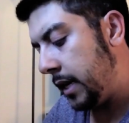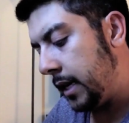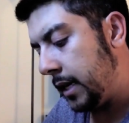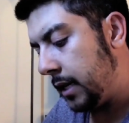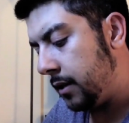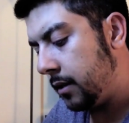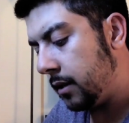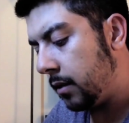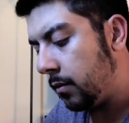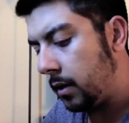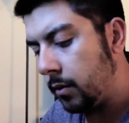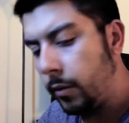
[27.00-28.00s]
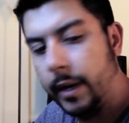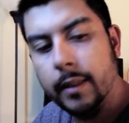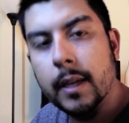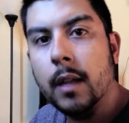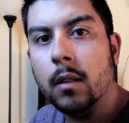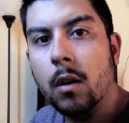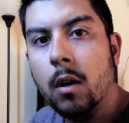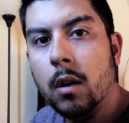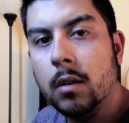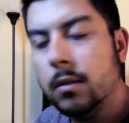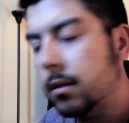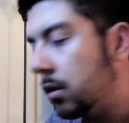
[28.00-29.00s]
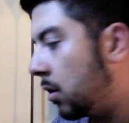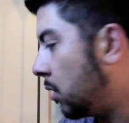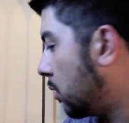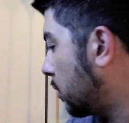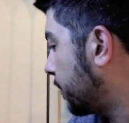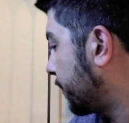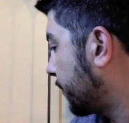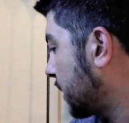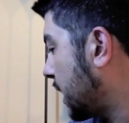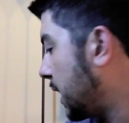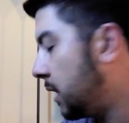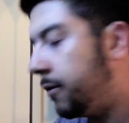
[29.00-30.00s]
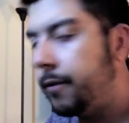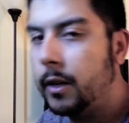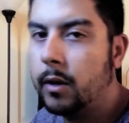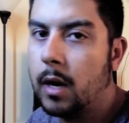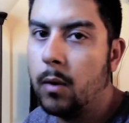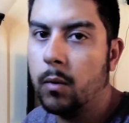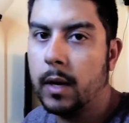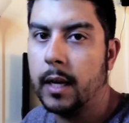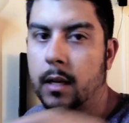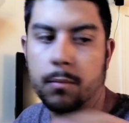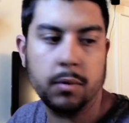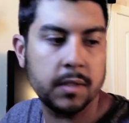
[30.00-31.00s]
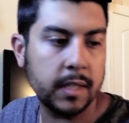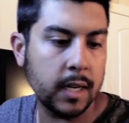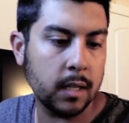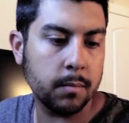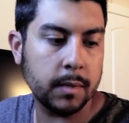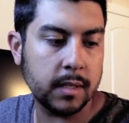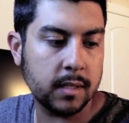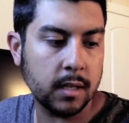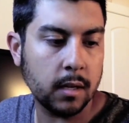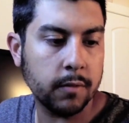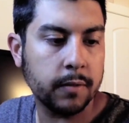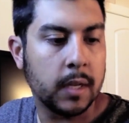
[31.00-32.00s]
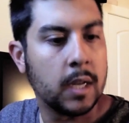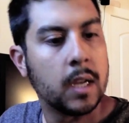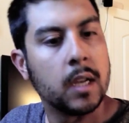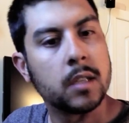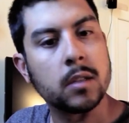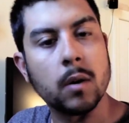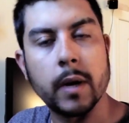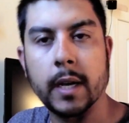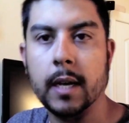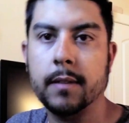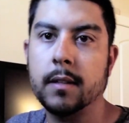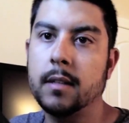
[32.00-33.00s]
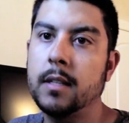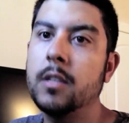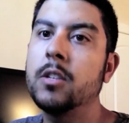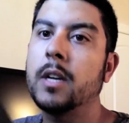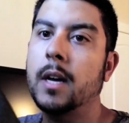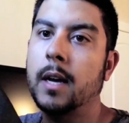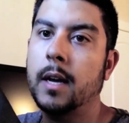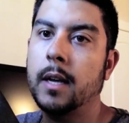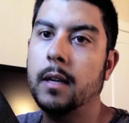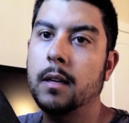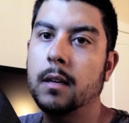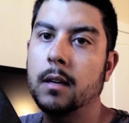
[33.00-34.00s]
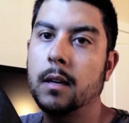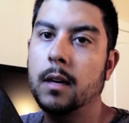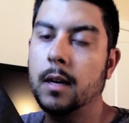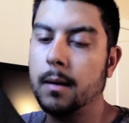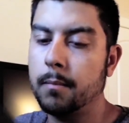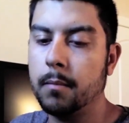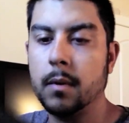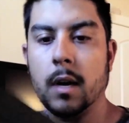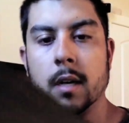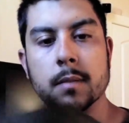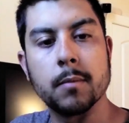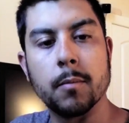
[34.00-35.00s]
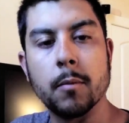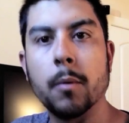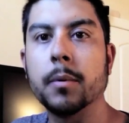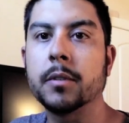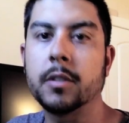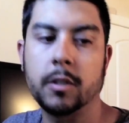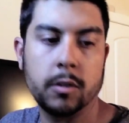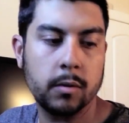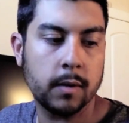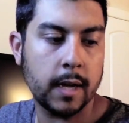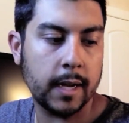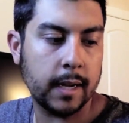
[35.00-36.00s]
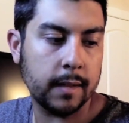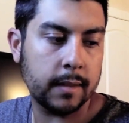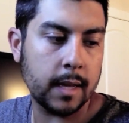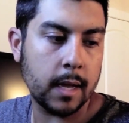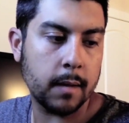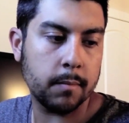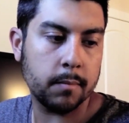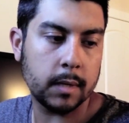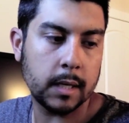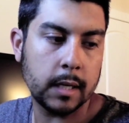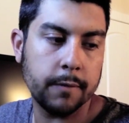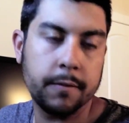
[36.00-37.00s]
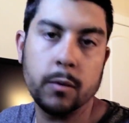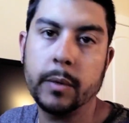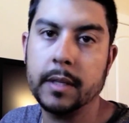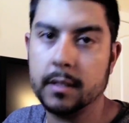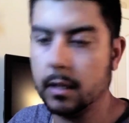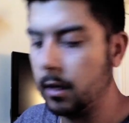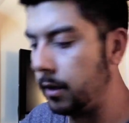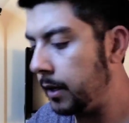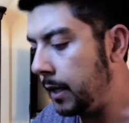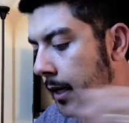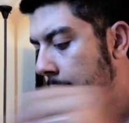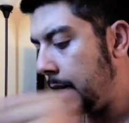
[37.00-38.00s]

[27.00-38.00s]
And I just didn't want to wait that long, so I had to figure out what I could put together myself. So I got the DJI Osmo Mobile 2. I got that a few weeks ago.